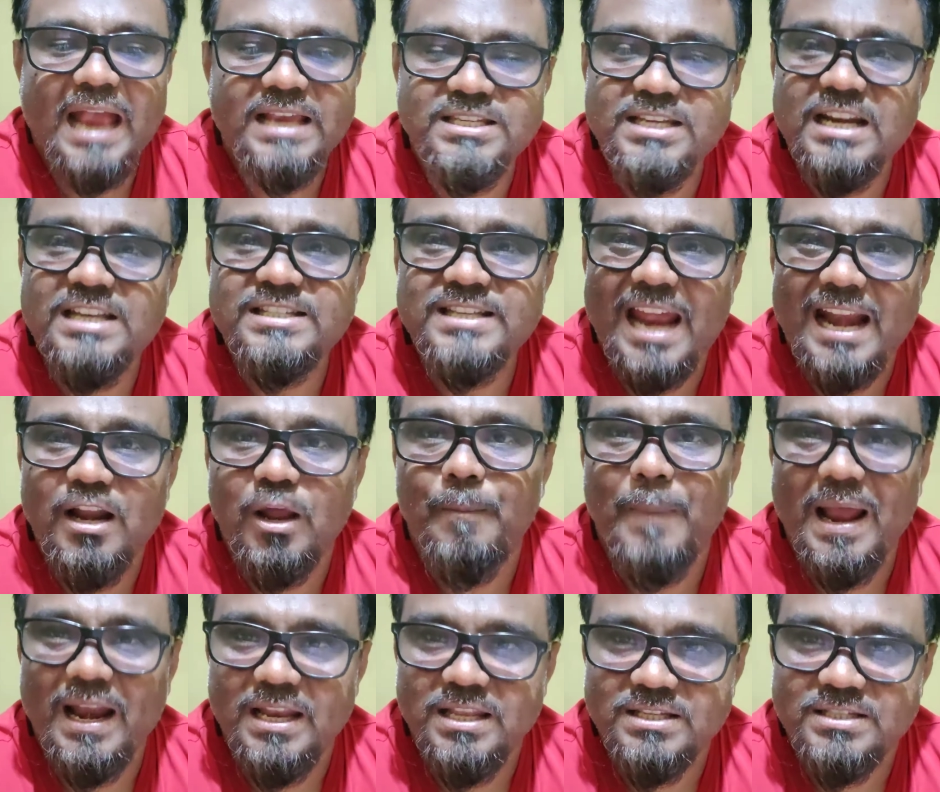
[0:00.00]
asset side of
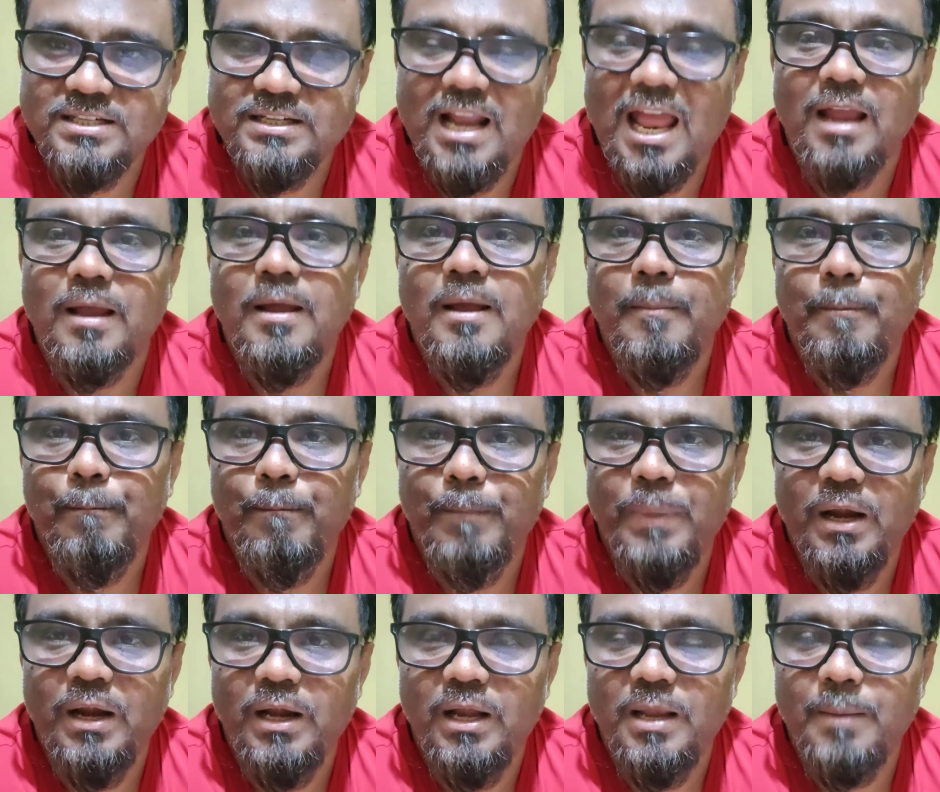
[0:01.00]
balance, like
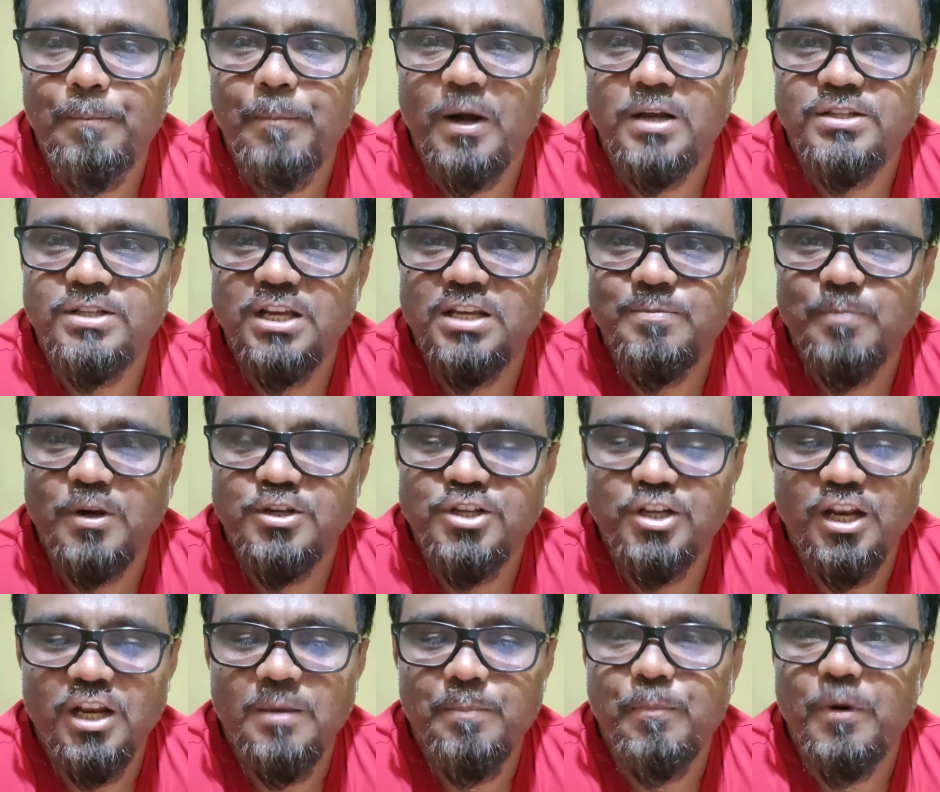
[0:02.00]
building purchase,
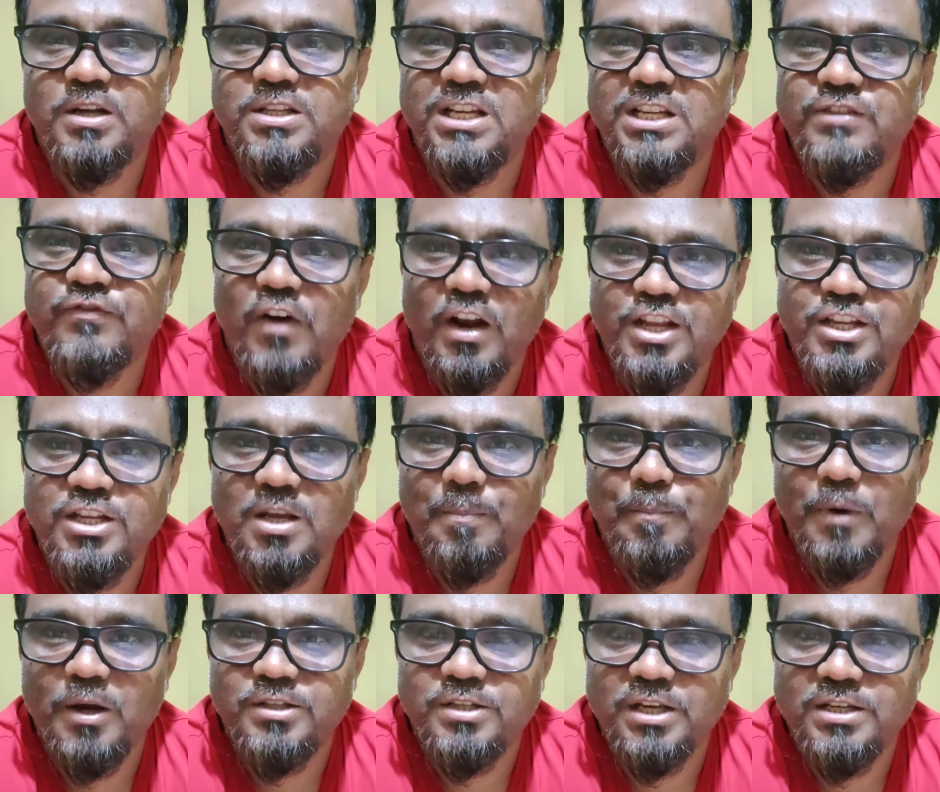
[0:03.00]
machinery purchase, furniture
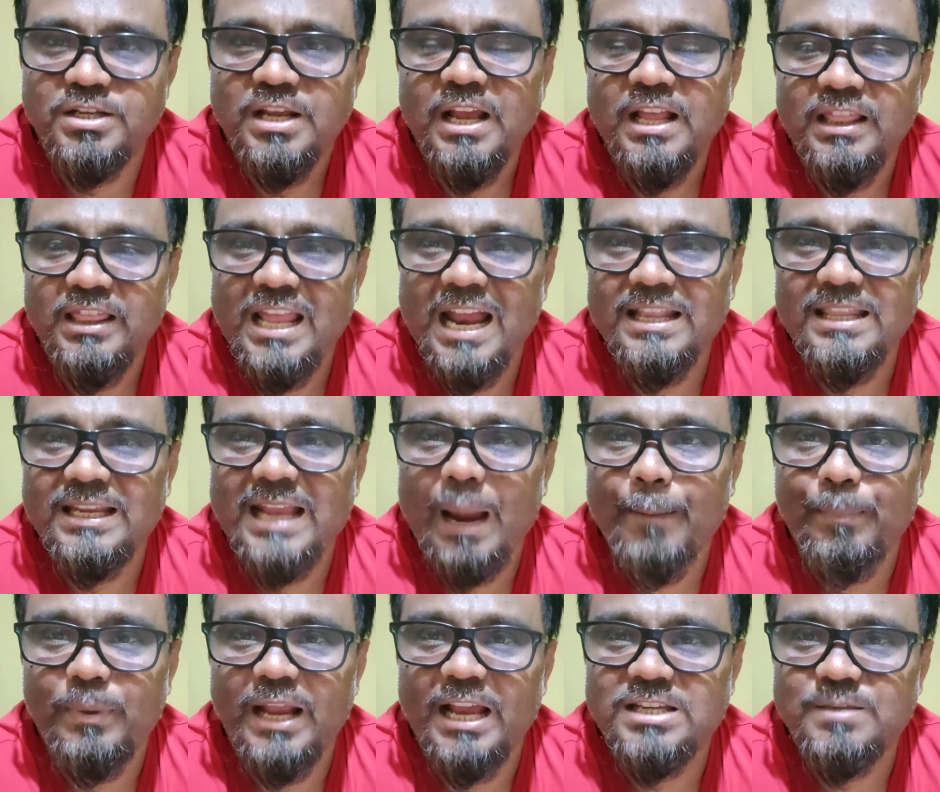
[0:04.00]
purchase, they are the
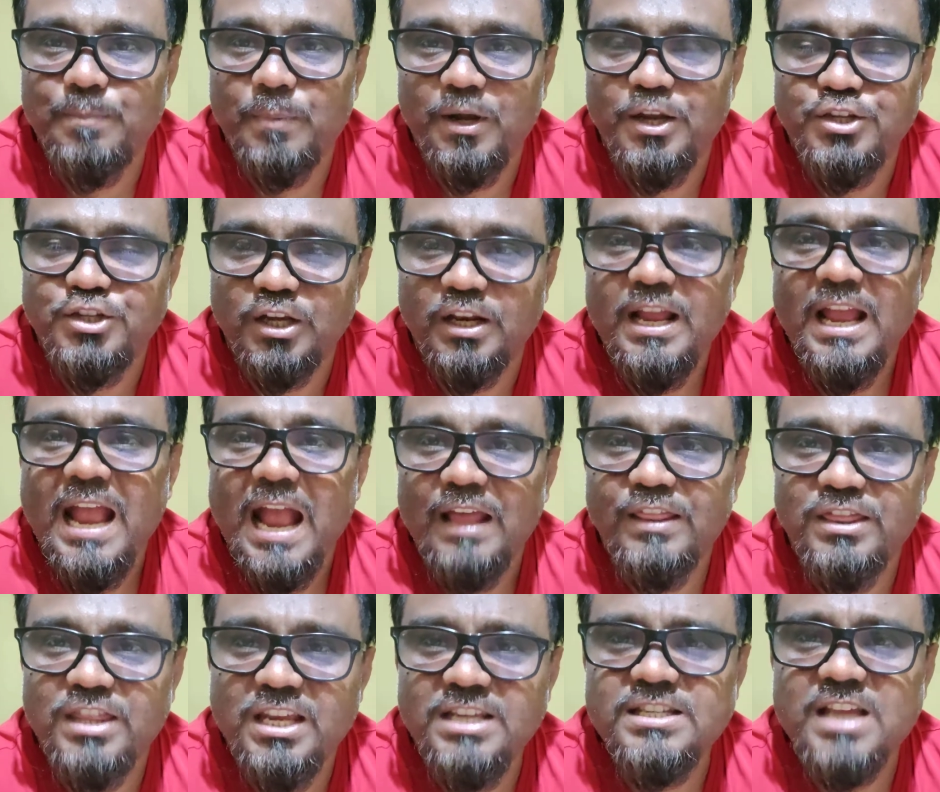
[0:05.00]
capital expenditure.
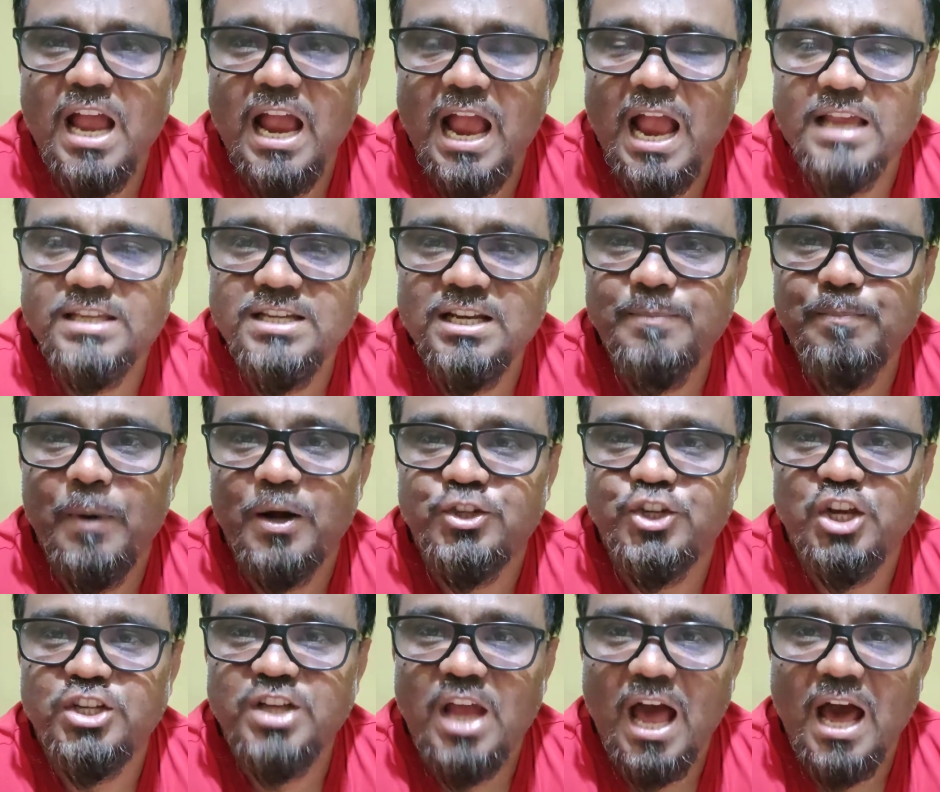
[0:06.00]
And these assets are